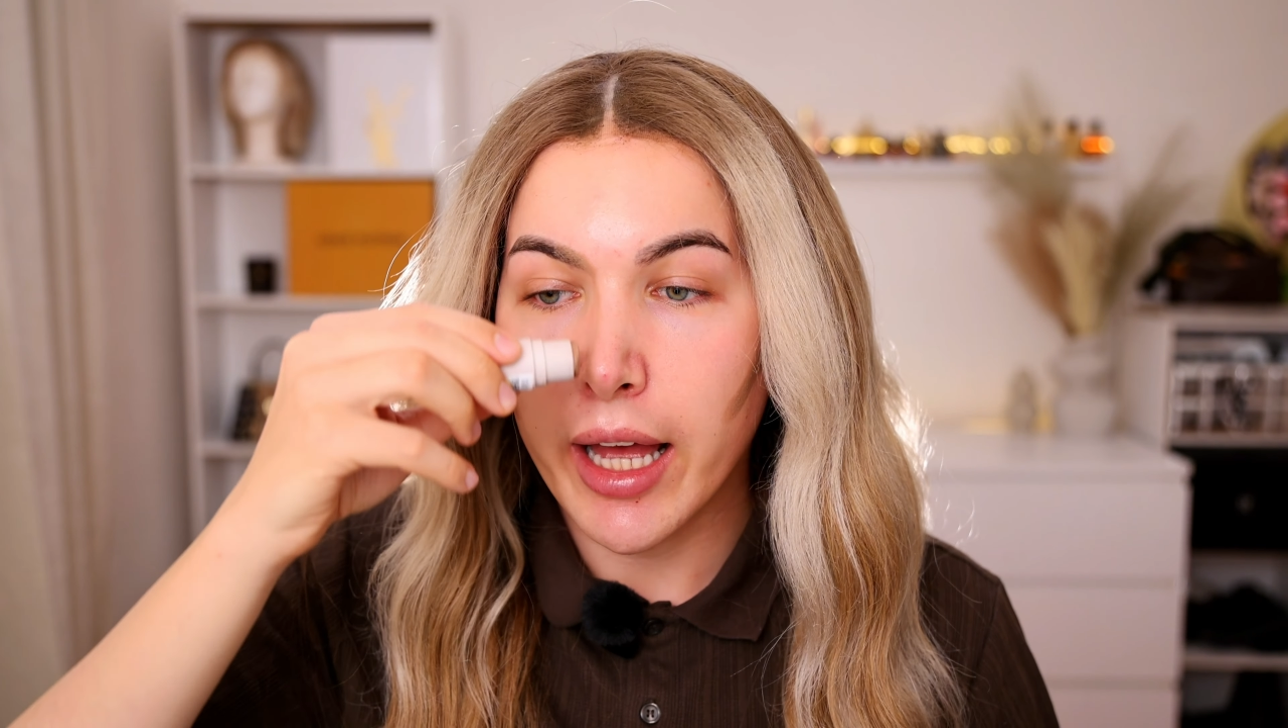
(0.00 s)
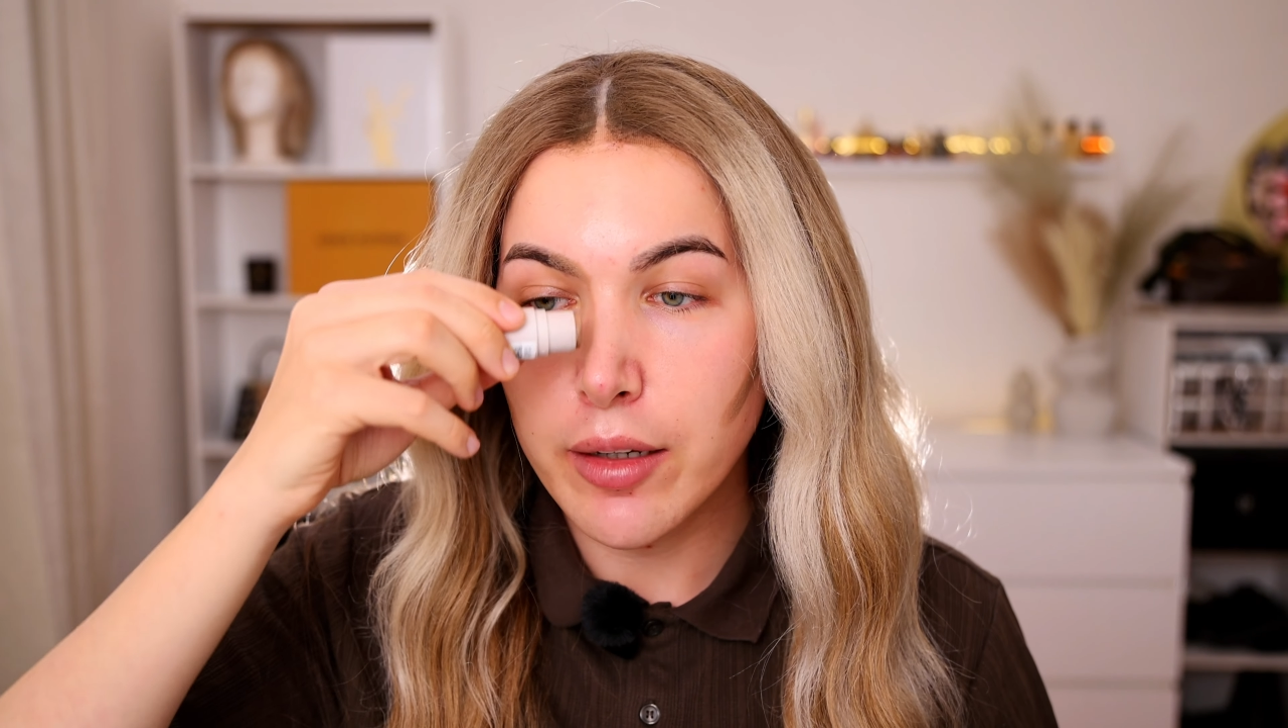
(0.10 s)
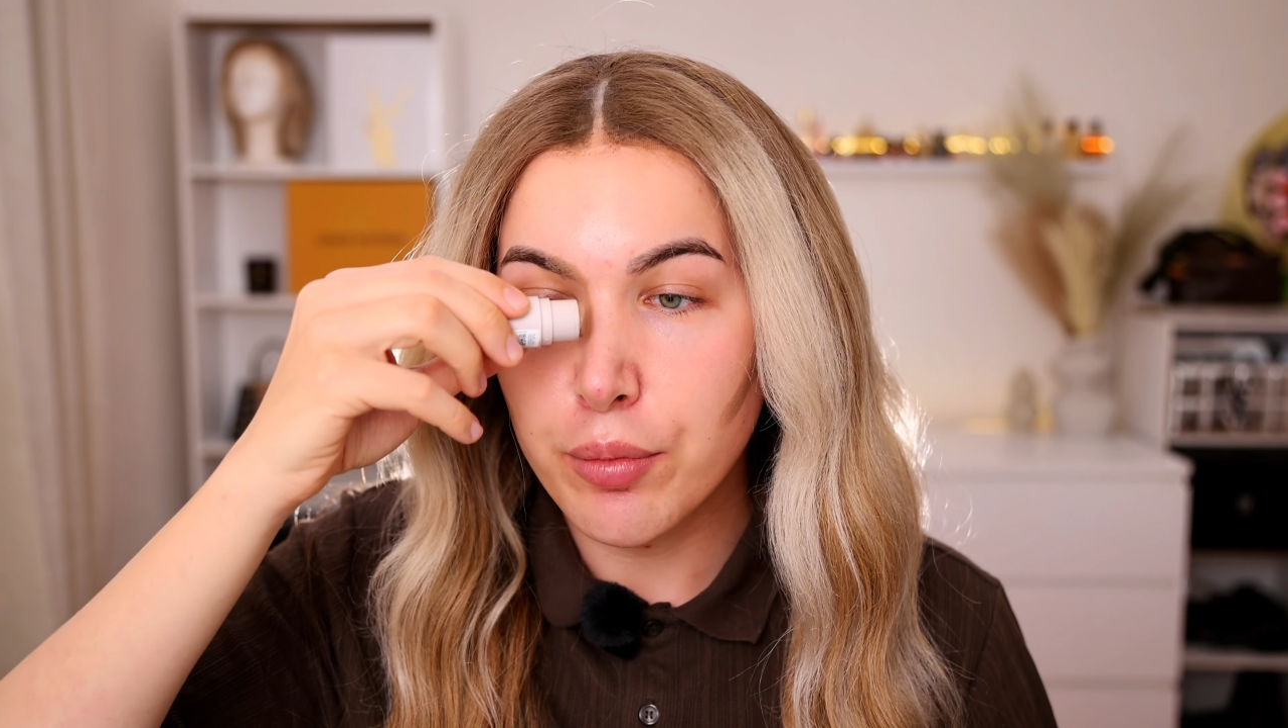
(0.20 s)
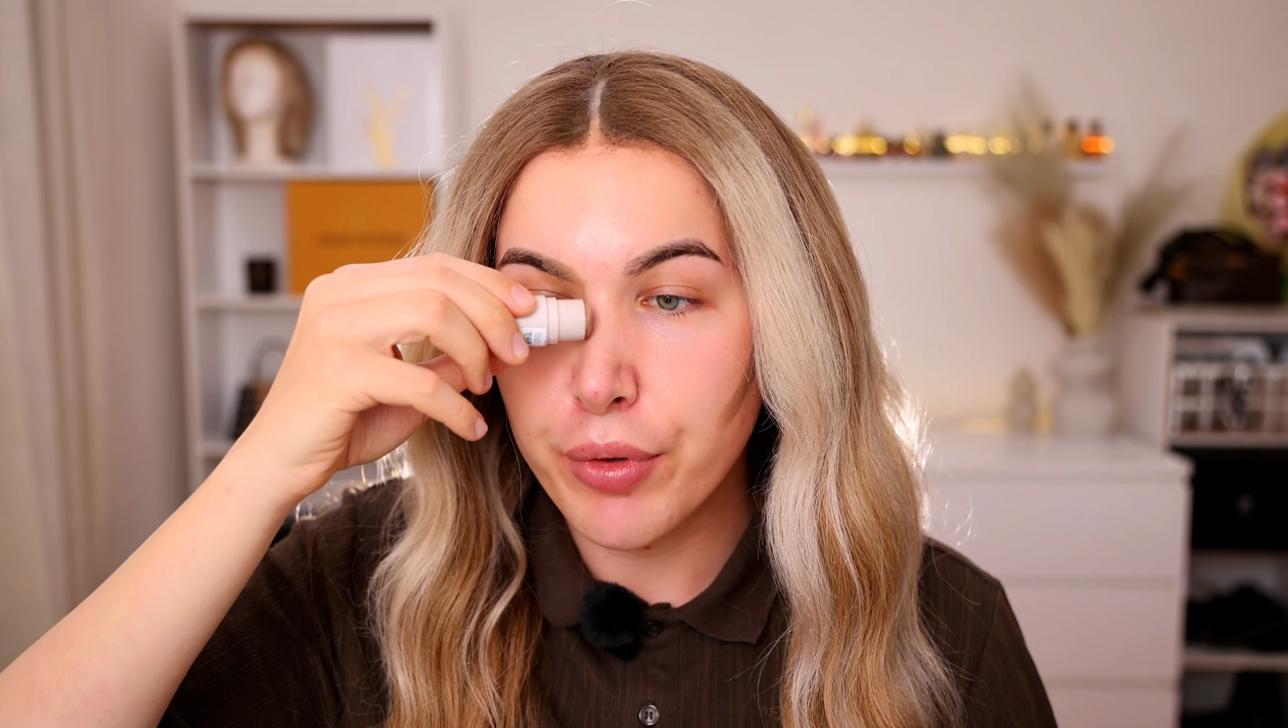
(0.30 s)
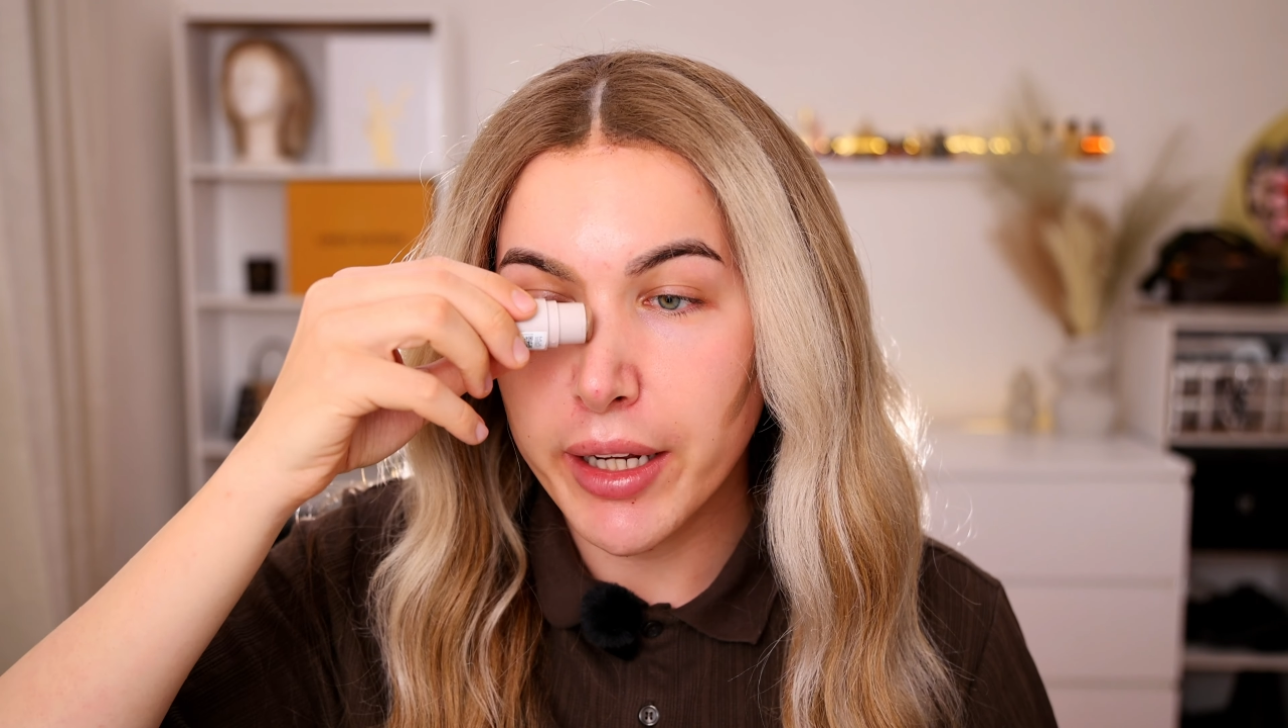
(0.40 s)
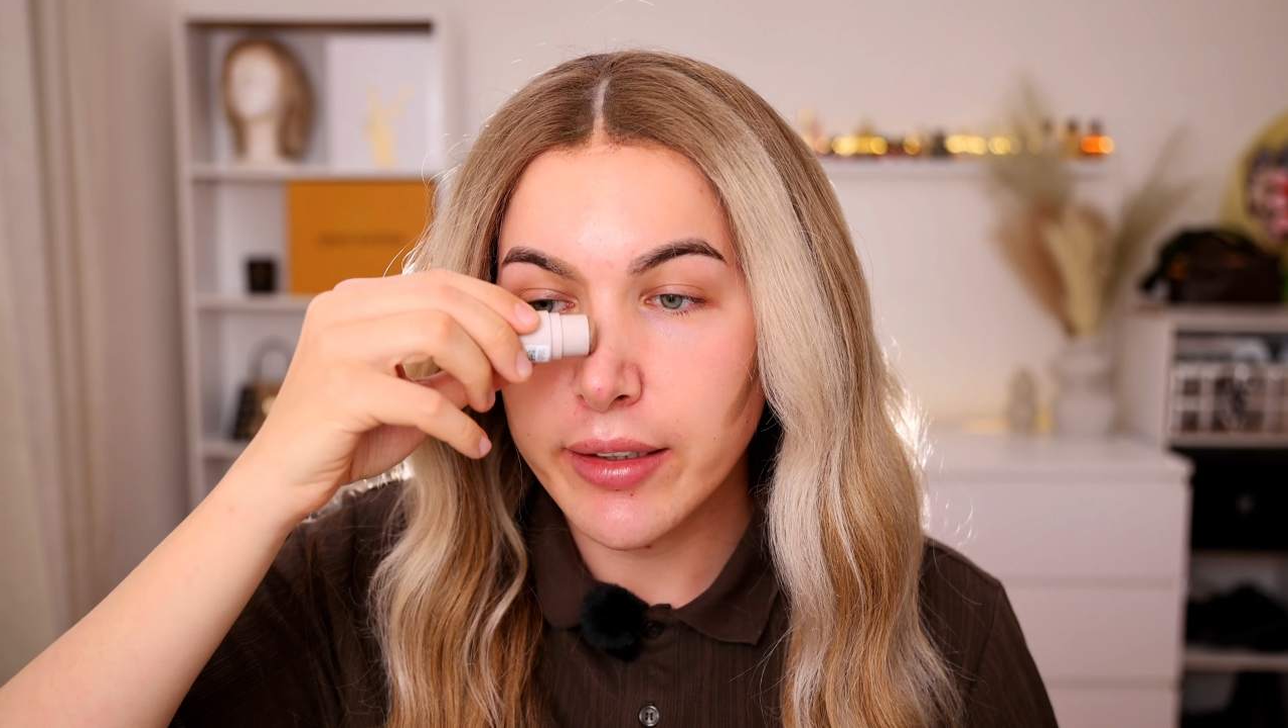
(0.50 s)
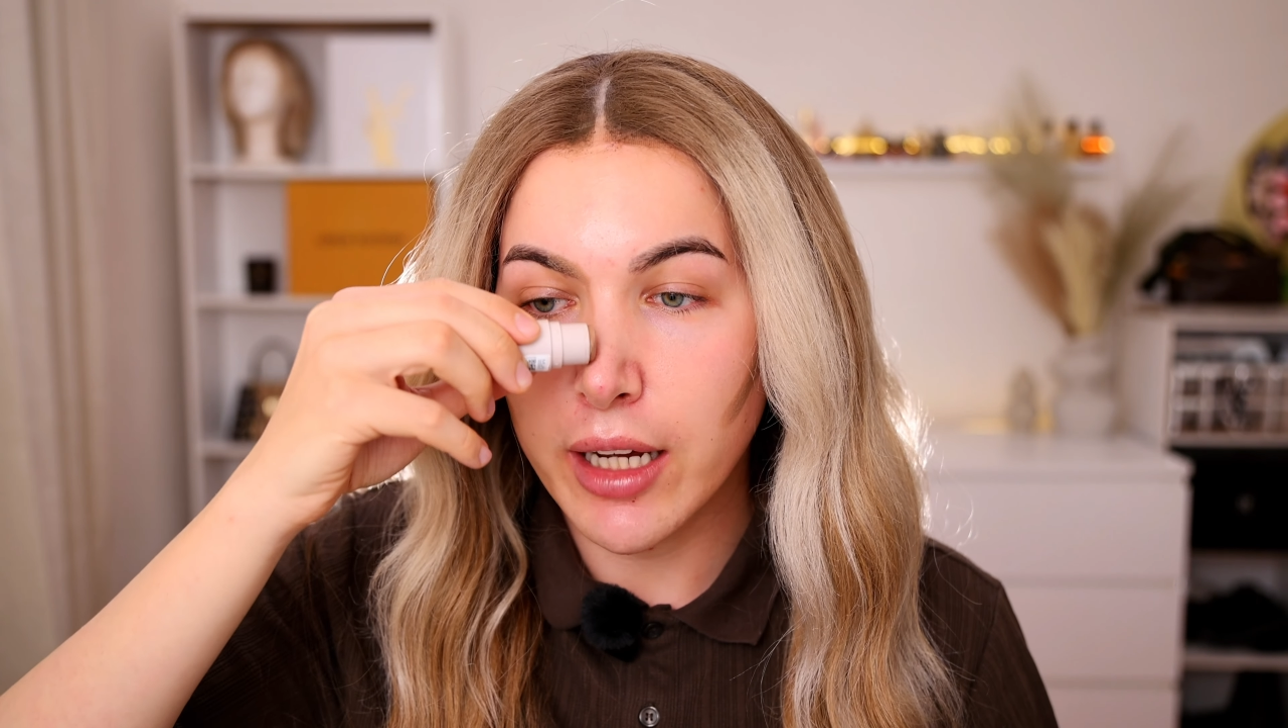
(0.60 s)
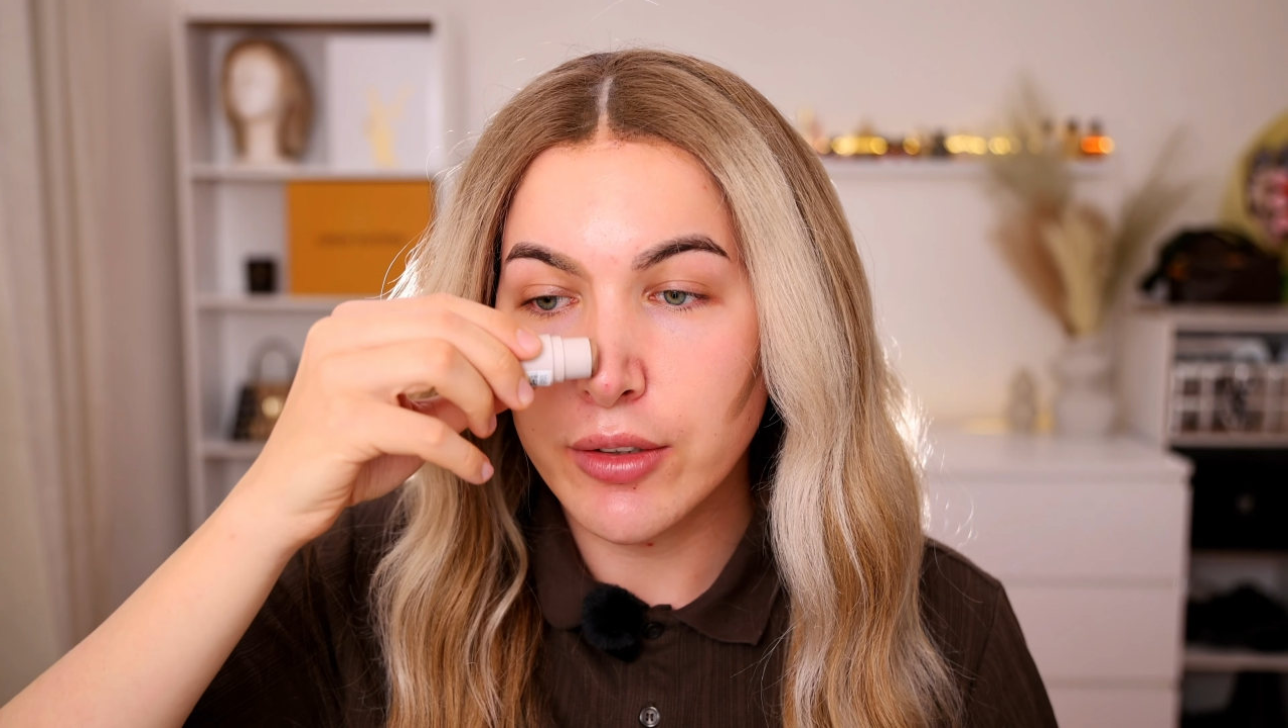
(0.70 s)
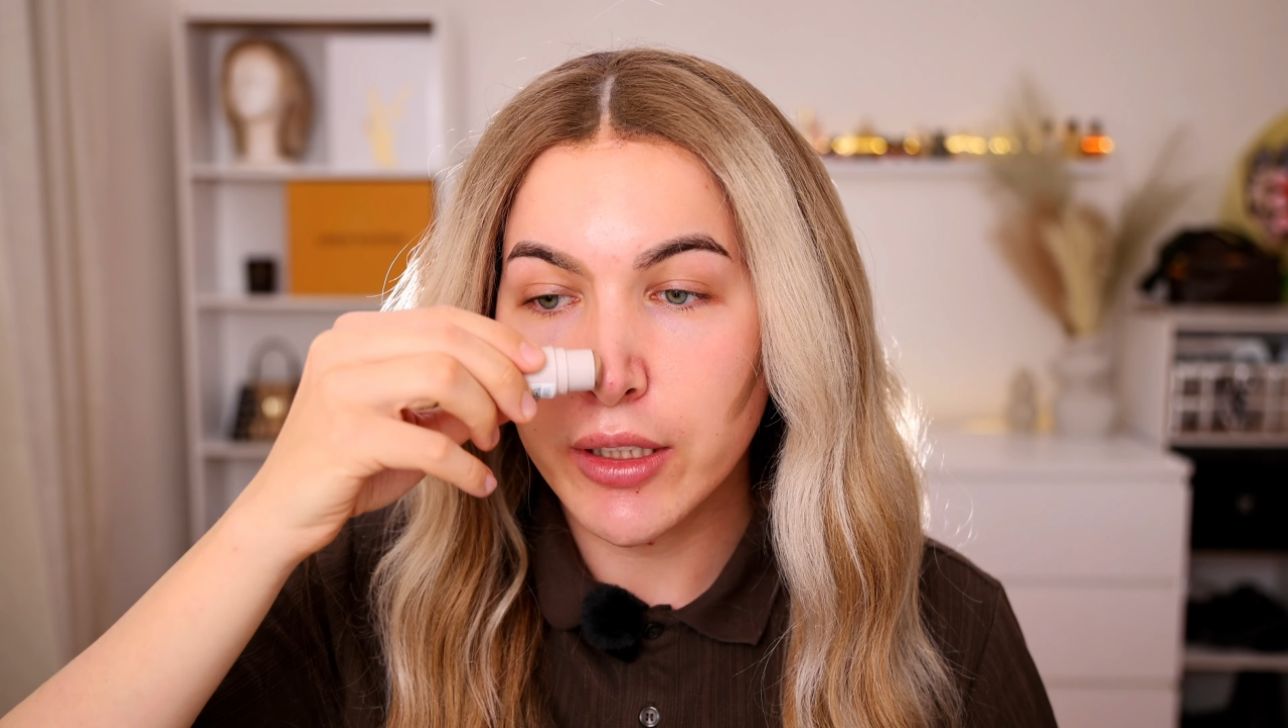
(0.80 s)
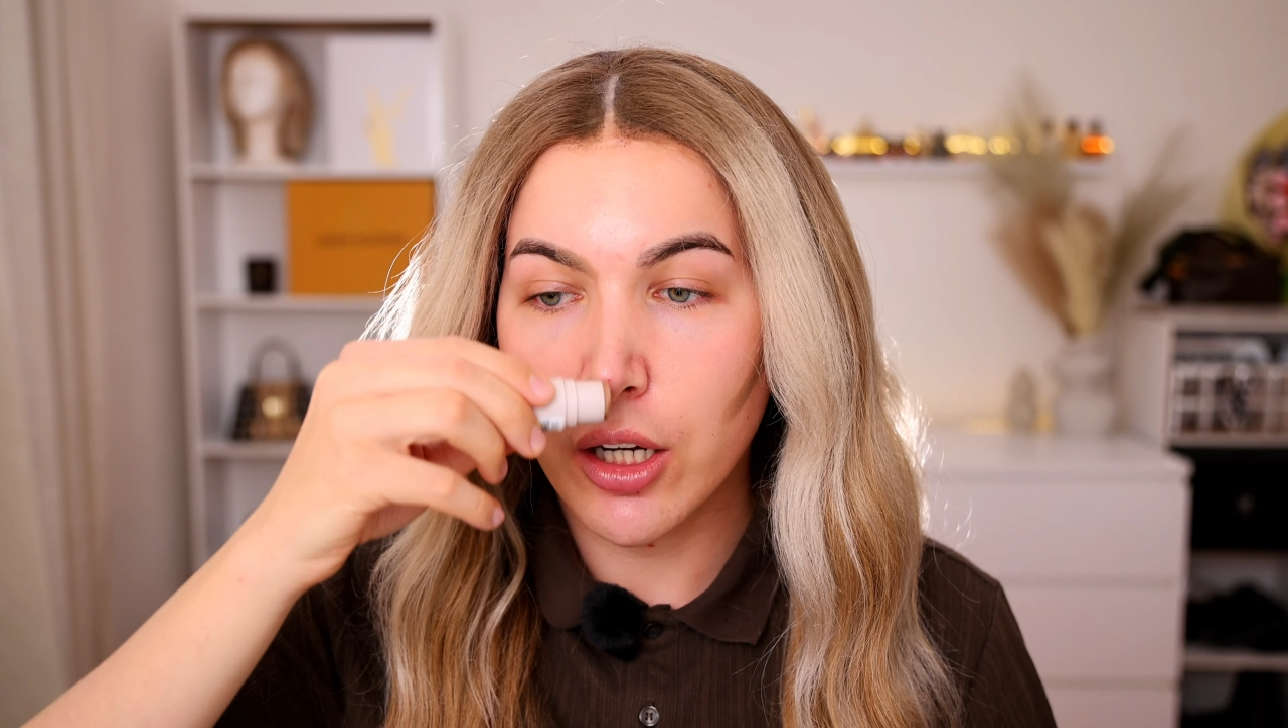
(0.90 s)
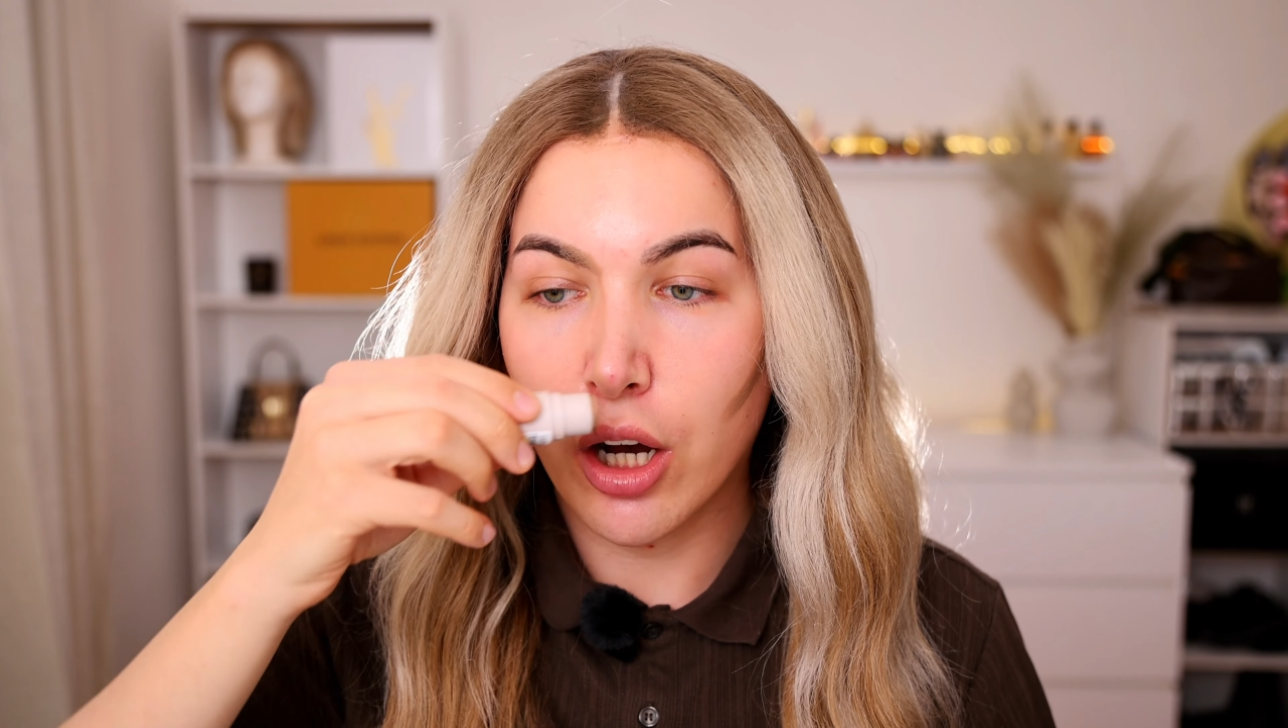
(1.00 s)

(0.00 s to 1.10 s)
and bring down the